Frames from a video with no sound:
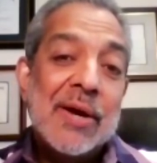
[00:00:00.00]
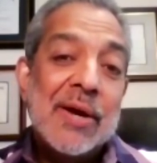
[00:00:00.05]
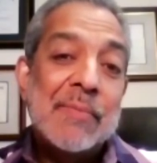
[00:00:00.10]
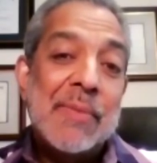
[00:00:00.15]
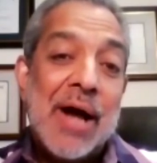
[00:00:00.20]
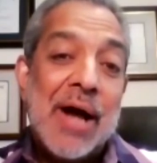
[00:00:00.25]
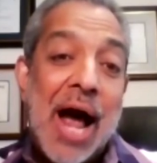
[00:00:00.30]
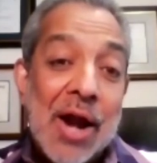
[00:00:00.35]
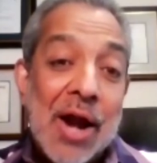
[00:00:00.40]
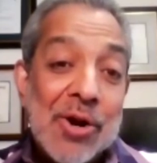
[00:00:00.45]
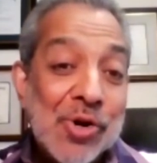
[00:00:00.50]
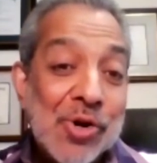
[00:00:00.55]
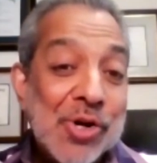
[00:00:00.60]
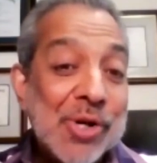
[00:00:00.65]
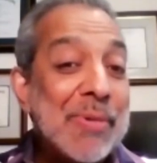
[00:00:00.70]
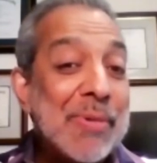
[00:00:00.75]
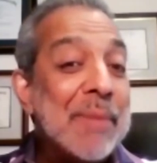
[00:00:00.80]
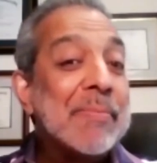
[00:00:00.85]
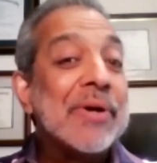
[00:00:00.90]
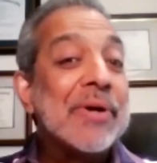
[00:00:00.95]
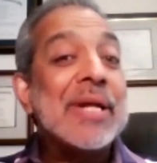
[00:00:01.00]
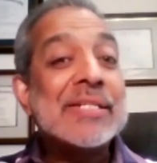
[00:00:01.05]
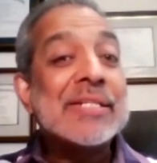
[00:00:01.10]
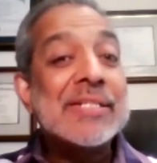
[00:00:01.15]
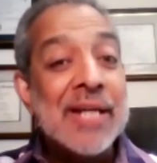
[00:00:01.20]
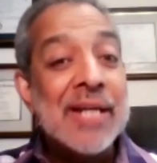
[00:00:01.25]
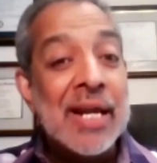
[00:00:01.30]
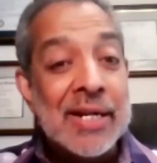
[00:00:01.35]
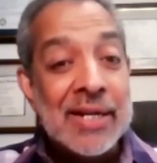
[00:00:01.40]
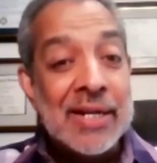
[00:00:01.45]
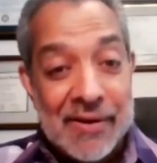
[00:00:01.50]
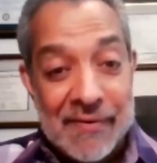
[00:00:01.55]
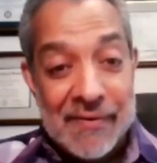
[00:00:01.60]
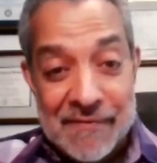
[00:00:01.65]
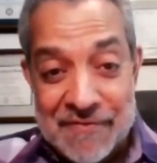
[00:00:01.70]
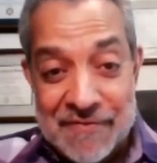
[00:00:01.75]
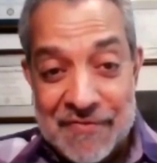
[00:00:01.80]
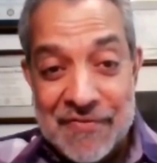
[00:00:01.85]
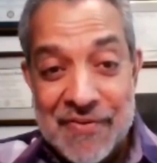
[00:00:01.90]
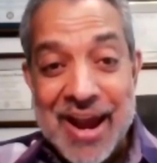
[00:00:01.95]
But I do remember that Sunday
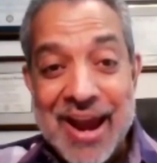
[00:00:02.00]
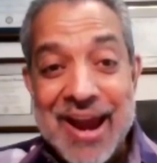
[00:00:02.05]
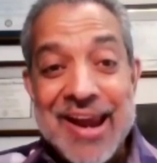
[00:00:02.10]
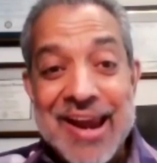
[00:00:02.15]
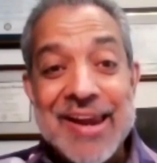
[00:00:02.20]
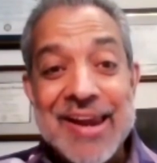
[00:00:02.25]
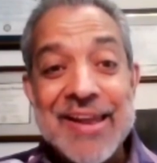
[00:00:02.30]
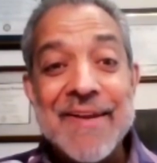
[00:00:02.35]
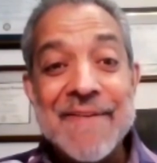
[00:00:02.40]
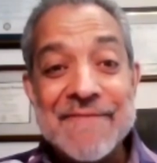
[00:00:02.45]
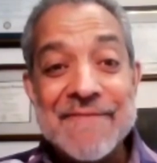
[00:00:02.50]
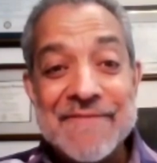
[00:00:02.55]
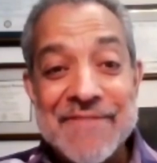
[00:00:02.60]
very,